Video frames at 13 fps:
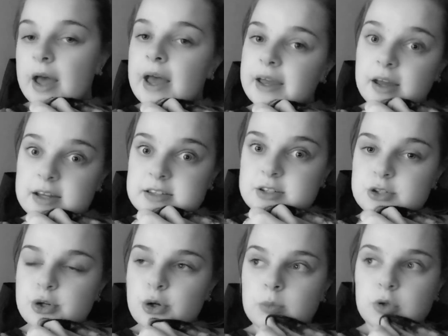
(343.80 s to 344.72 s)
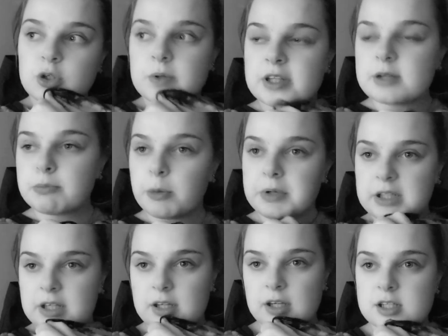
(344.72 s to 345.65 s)
Hey guys, so I'm gonna quickly pop
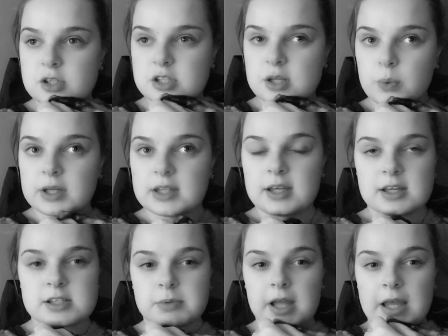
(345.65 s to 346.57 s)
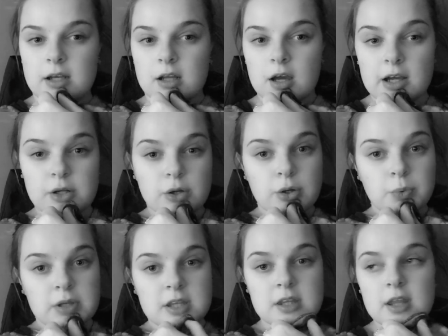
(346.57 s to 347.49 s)
in here and just quickly explain. I know
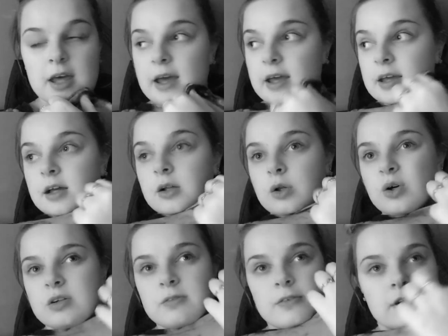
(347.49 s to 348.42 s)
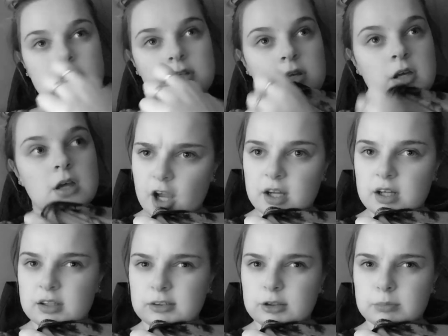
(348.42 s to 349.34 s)
with a lot of the I
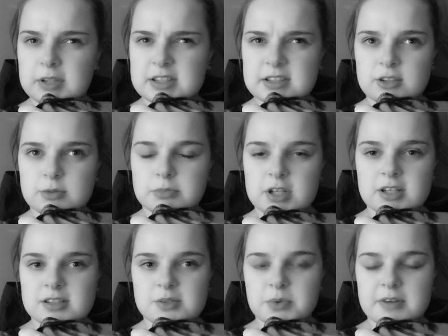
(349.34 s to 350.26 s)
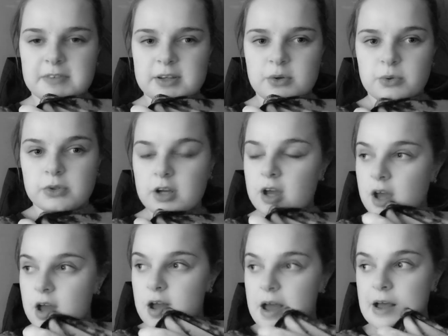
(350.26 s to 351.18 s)
can't stop kissing you pranks or whatever they're called.
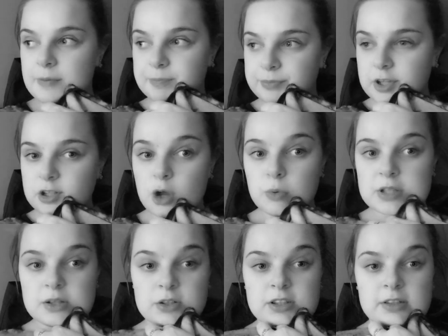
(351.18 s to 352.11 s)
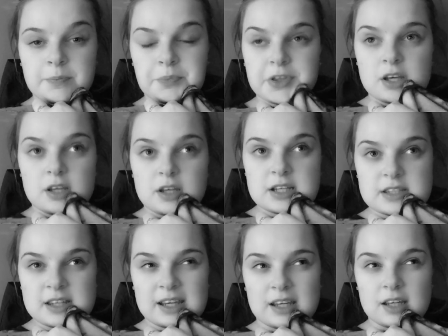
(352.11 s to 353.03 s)
I know with a lot of them
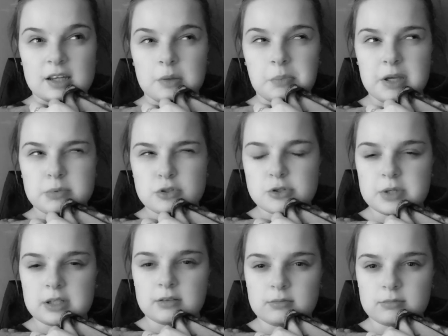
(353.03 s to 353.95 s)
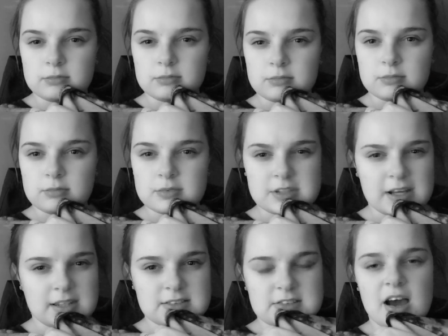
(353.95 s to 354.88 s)
it's like people doing
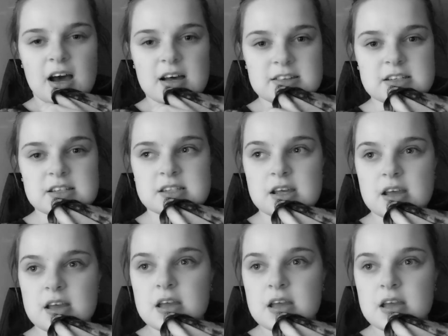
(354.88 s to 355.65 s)
daily tasks